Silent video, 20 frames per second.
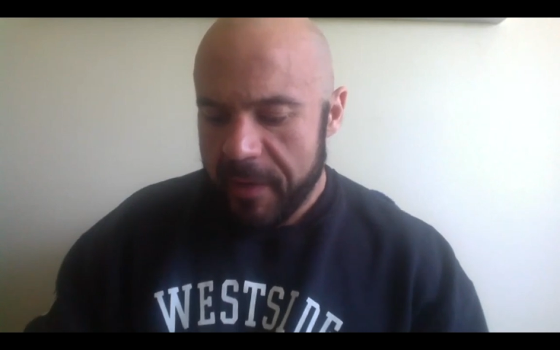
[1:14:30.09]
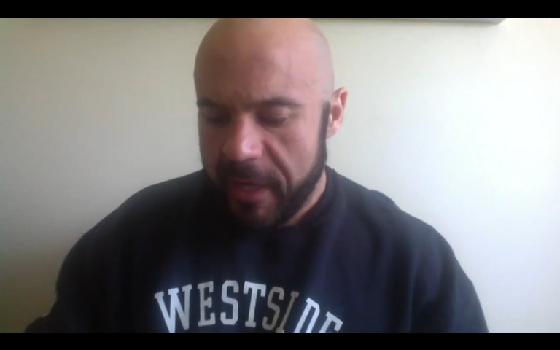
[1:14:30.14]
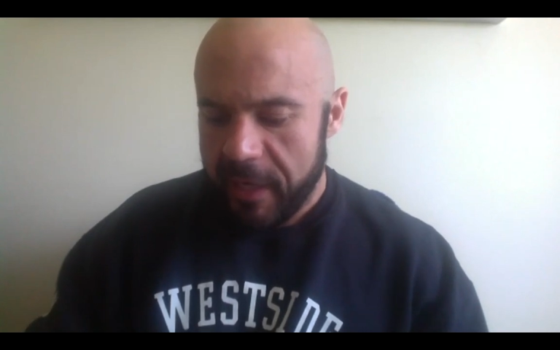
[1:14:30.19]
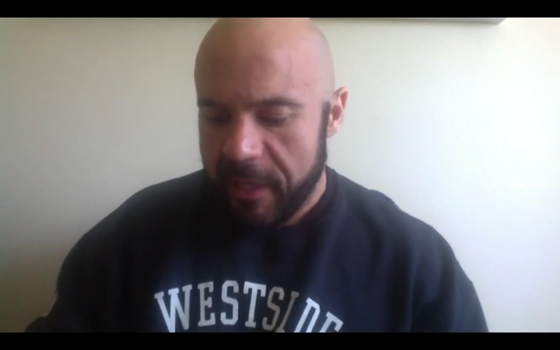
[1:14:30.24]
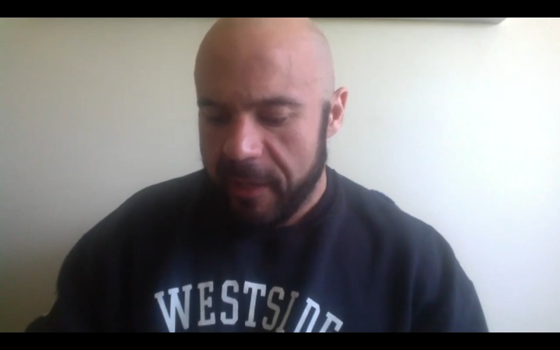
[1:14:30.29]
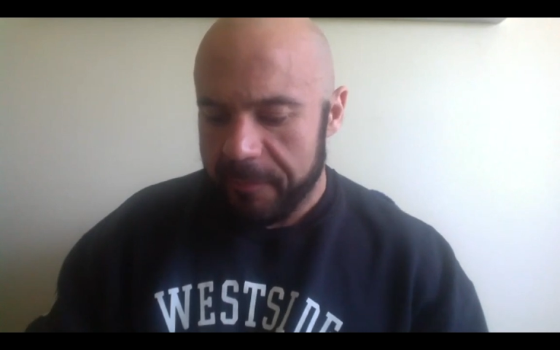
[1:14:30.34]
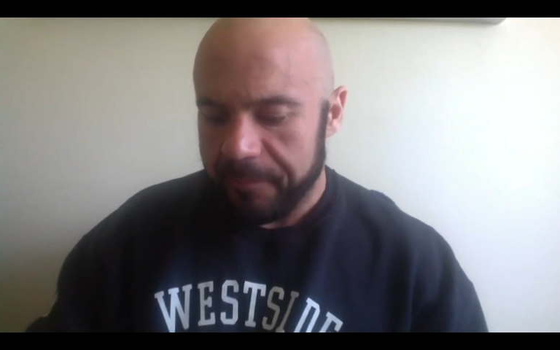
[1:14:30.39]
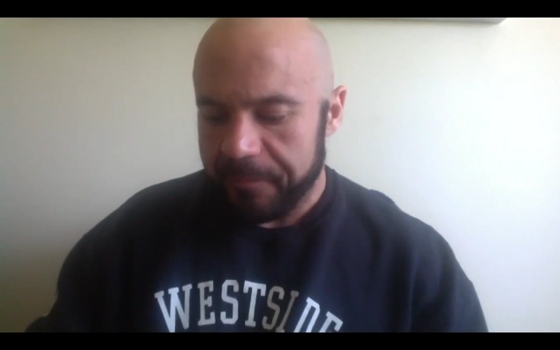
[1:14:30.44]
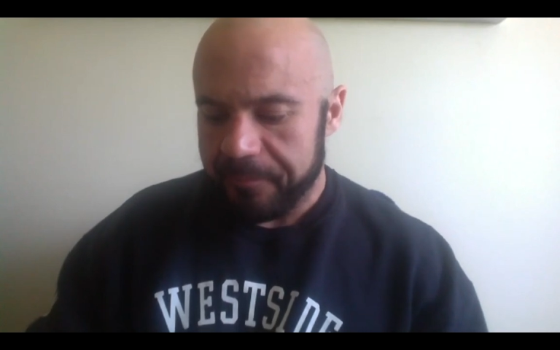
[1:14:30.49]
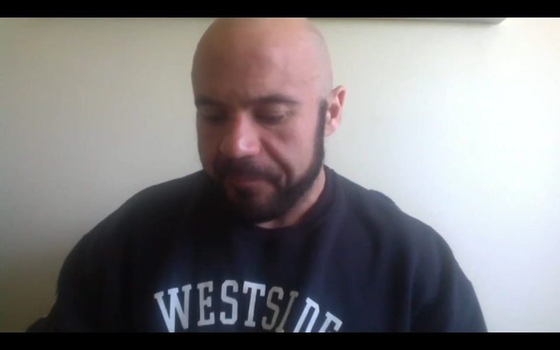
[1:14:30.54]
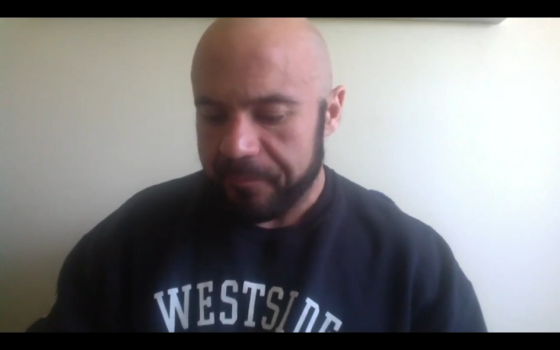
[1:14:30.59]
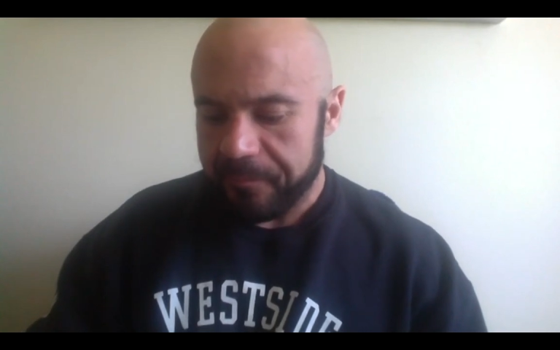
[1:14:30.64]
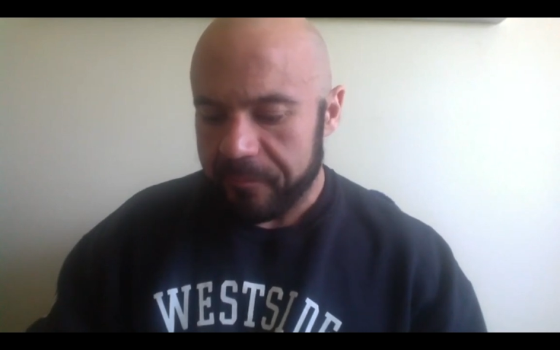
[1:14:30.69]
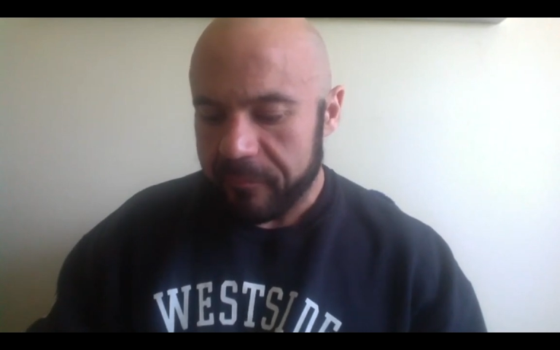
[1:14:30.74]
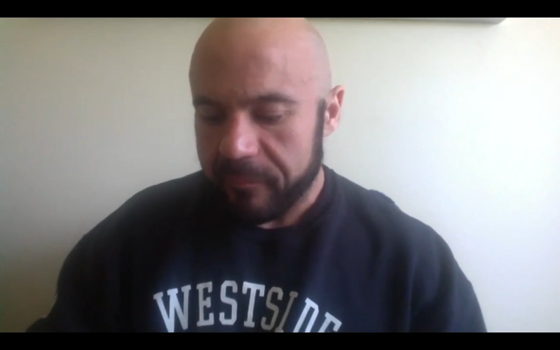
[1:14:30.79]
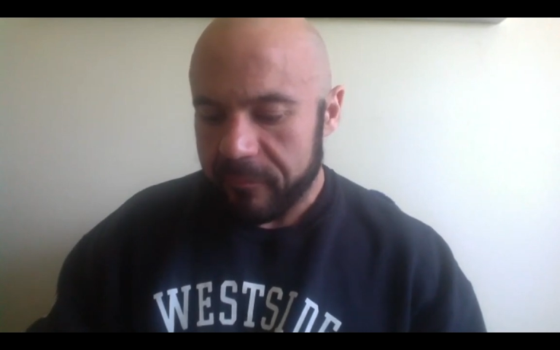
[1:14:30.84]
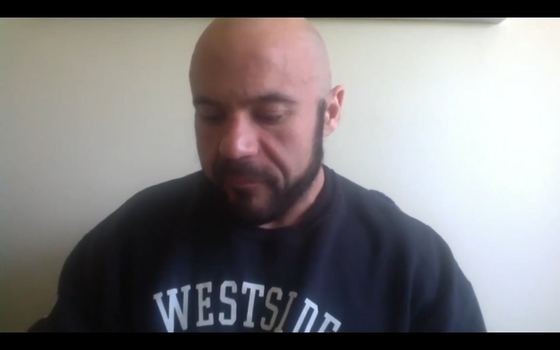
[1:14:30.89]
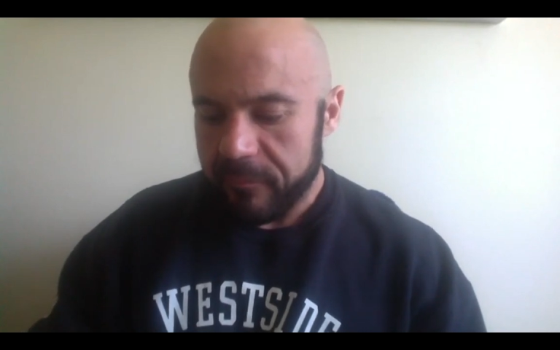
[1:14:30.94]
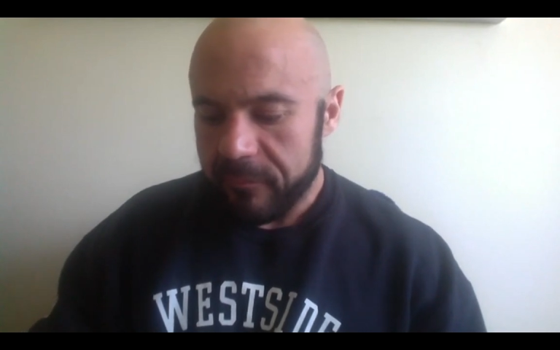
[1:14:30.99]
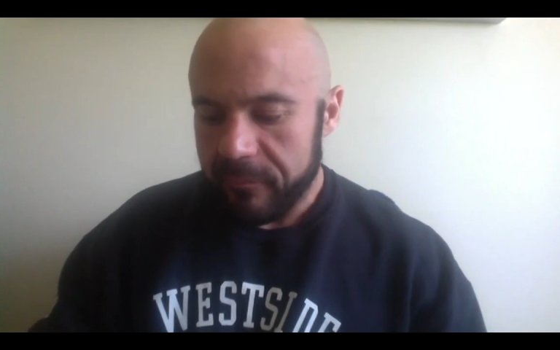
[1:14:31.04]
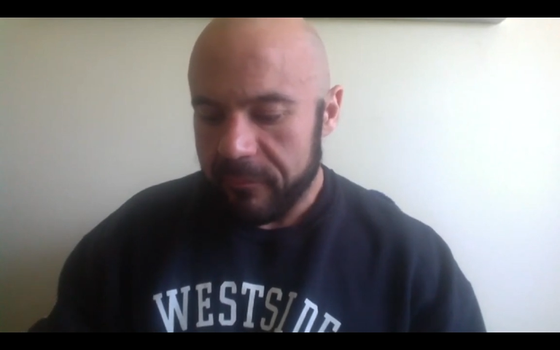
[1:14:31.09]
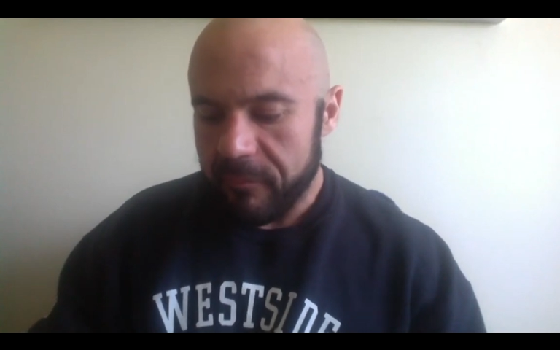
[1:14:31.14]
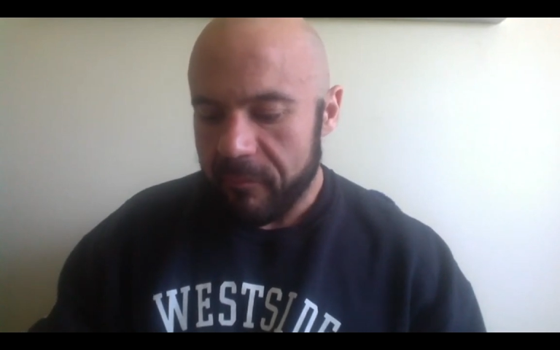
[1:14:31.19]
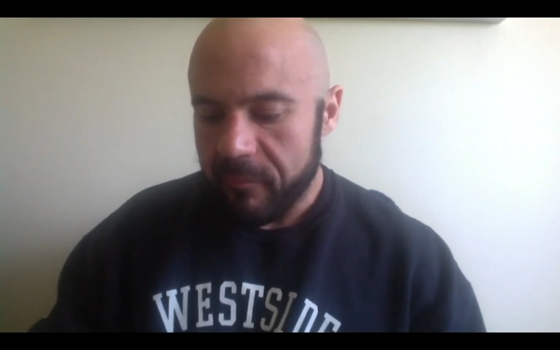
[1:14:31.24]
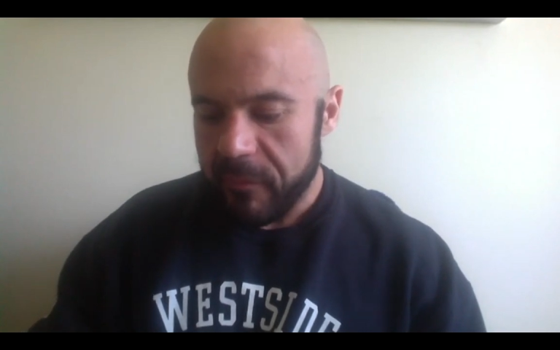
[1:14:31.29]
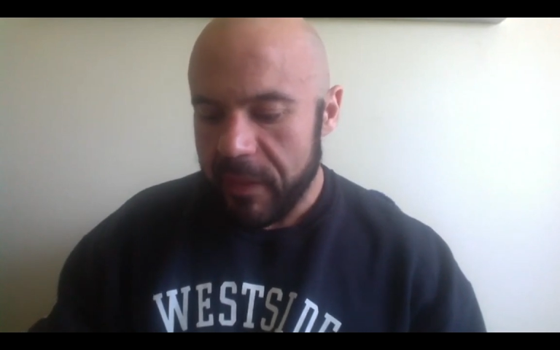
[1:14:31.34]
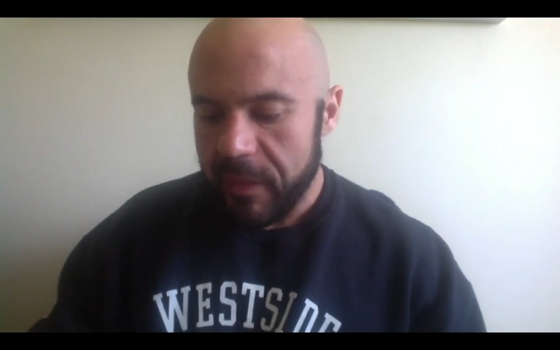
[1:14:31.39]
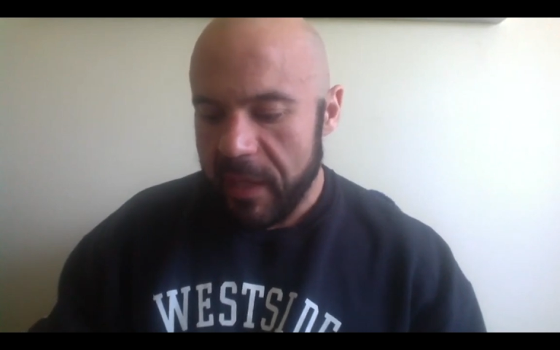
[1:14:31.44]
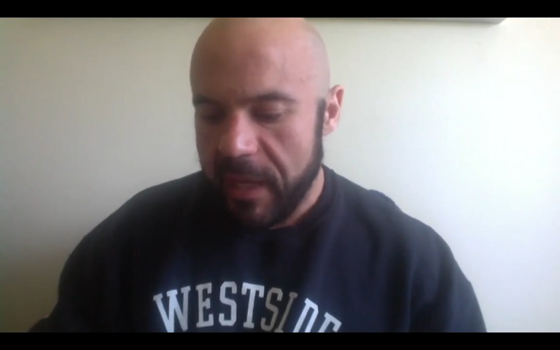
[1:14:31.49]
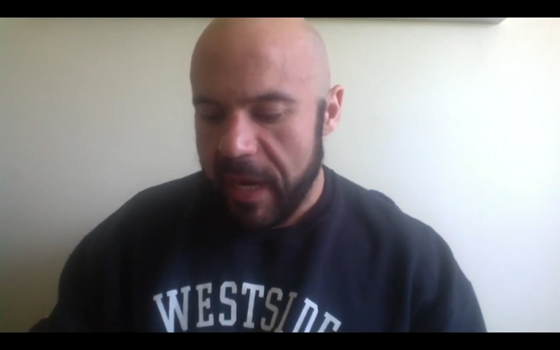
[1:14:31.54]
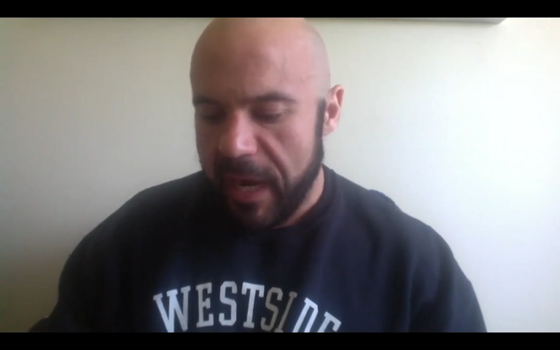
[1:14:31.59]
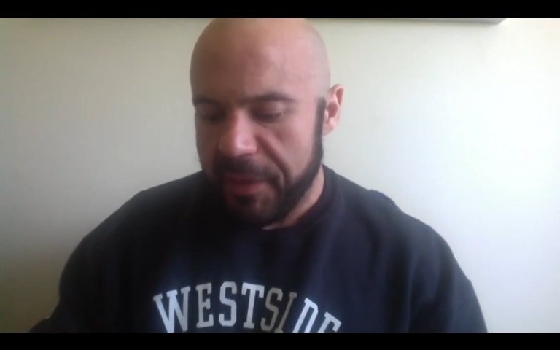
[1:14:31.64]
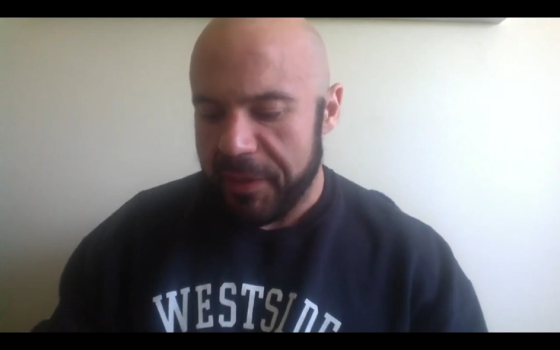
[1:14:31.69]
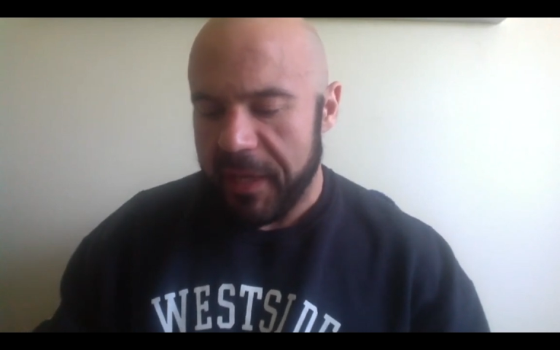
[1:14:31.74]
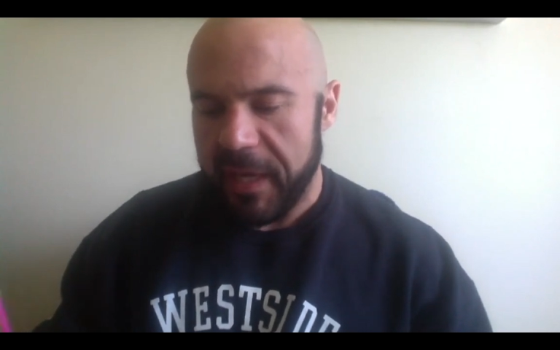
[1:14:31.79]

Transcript: I